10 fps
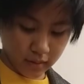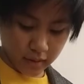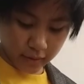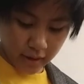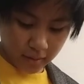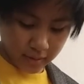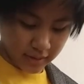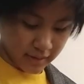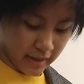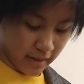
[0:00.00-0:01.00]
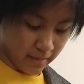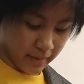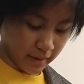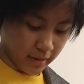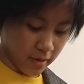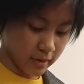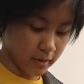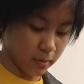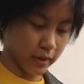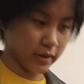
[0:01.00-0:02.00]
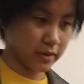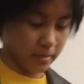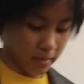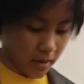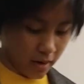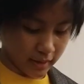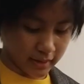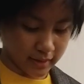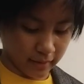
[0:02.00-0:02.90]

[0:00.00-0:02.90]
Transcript: The ground was damp and coated with moss